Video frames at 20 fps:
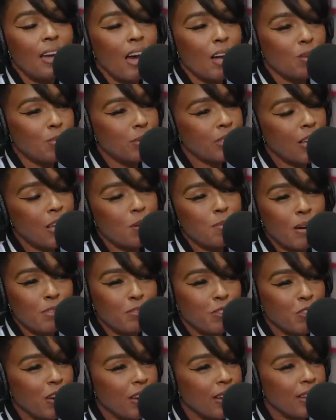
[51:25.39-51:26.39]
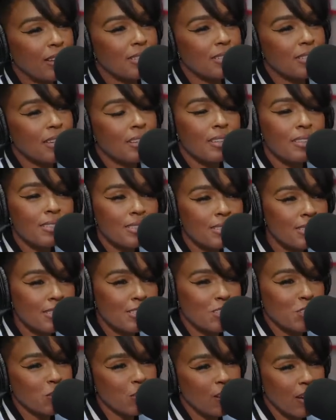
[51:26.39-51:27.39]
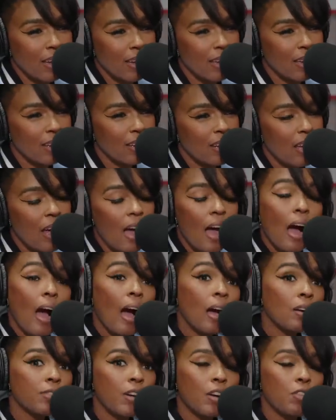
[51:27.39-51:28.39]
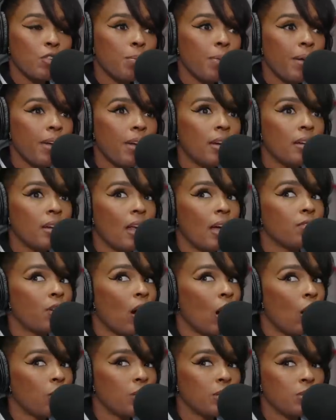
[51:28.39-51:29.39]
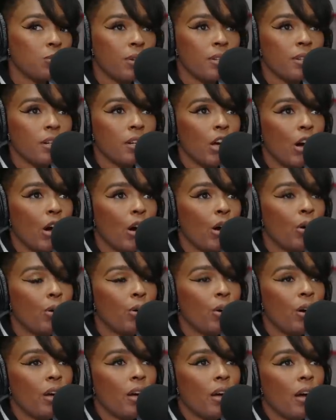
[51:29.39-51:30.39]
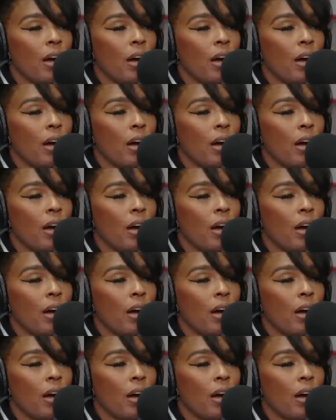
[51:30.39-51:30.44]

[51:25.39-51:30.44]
I'm gonna take That's my friends crazy and let's that just you've do it. Never been. I've Disneyland. never been. I've always wanted to go.